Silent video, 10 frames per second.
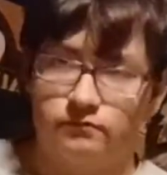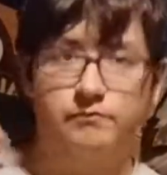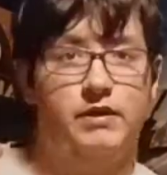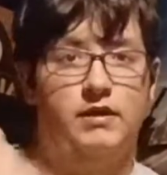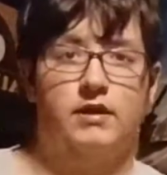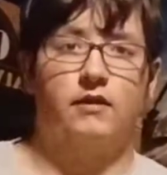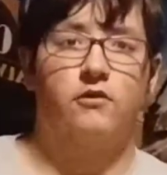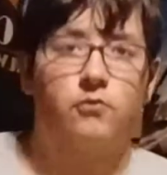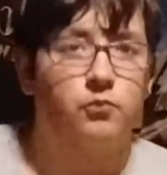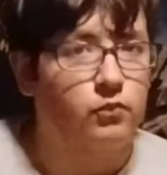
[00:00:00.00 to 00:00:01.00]
be
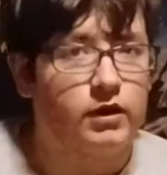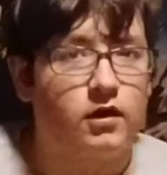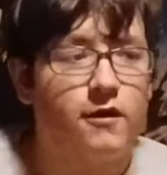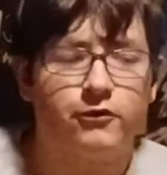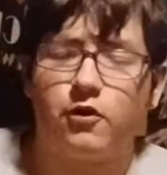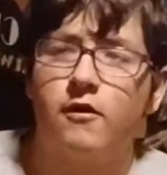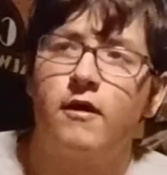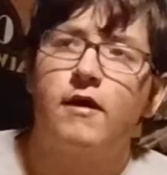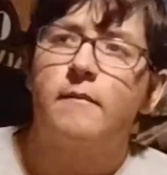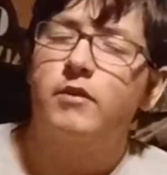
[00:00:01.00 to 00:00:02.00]
next winning Oscar,
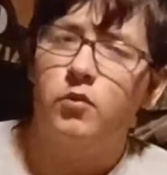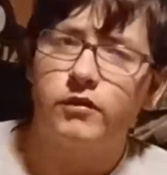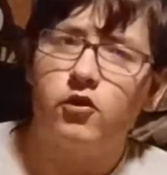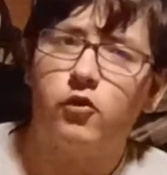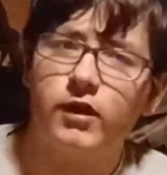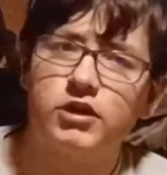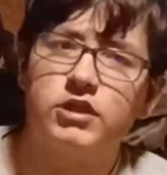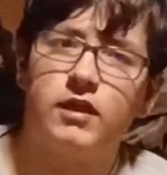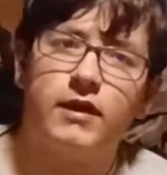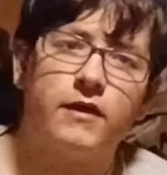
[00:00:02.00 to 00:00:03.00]
but it wasn't cringy
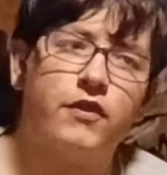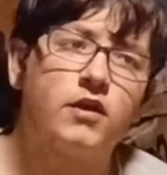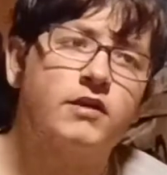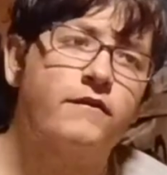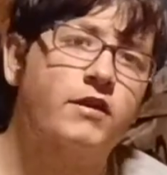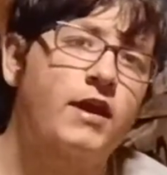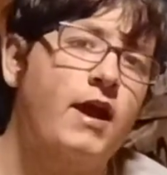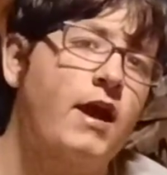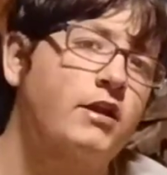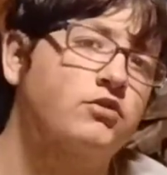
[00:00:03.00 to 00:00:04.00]
like I thought Tiffany
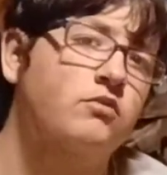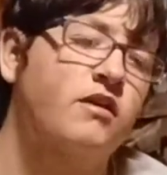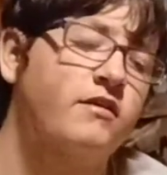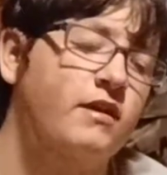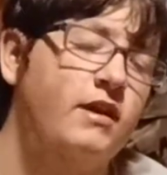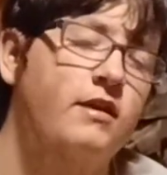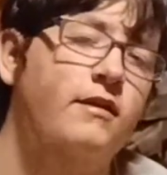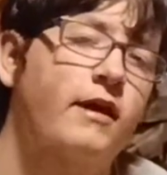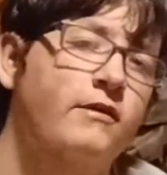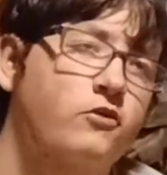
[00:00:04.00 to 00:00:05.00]
Haddish was in
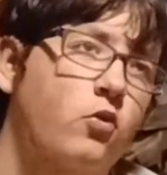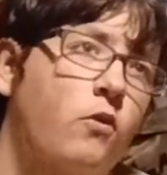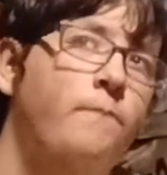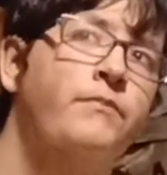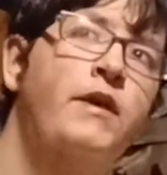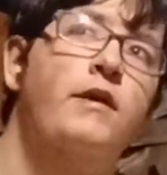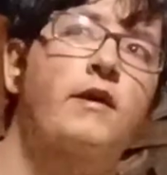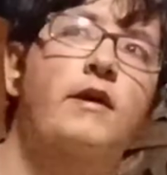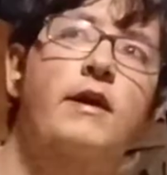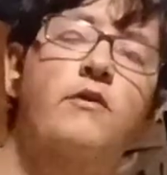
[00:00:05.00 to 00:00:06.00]
Night School.
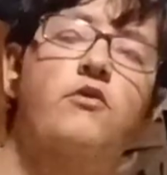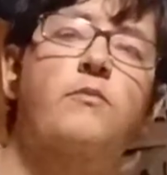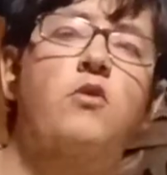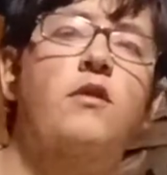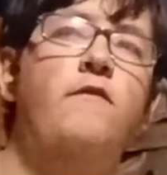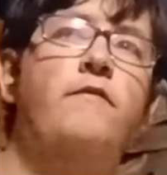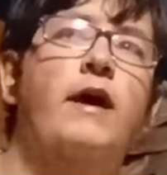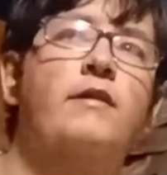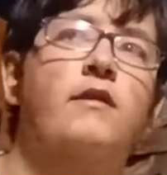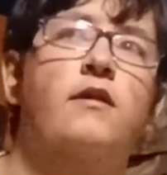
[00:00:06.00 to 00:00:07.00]
It was more
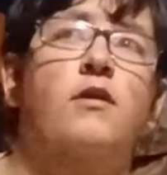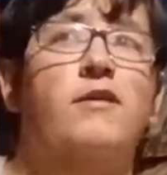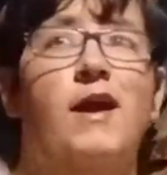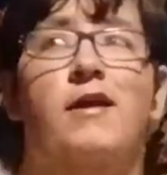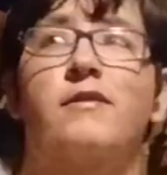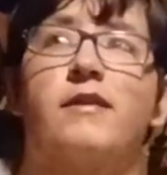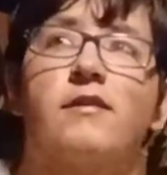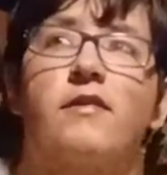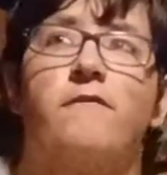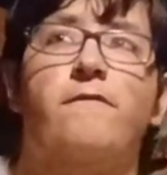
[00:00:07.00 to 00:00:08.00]
like okay, this
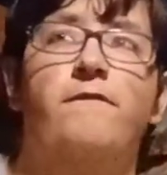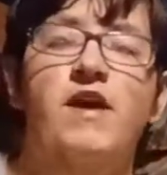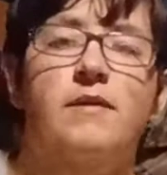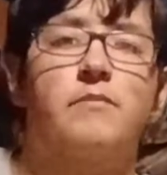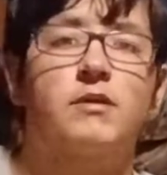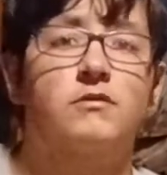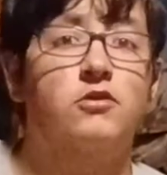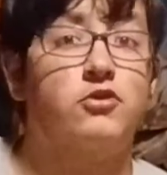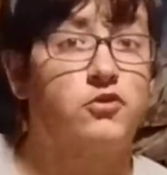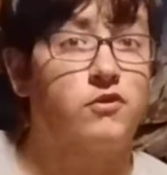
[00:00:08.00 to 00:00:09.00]
doesn't fit, but
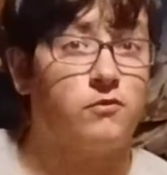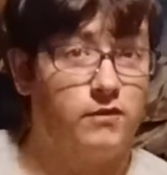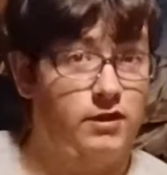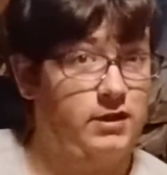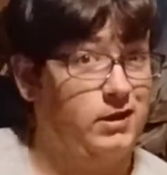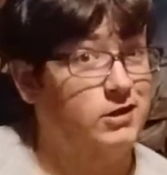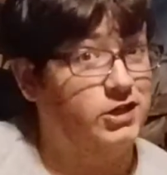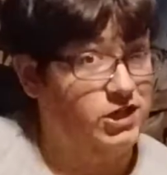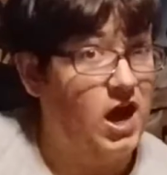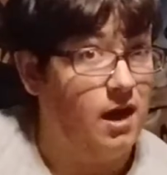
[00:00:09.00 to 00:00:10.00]
you're doing a really good
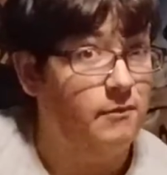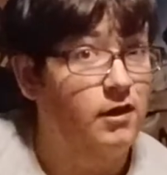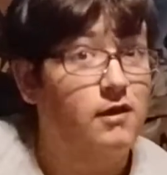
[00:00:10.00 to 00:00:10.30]
job.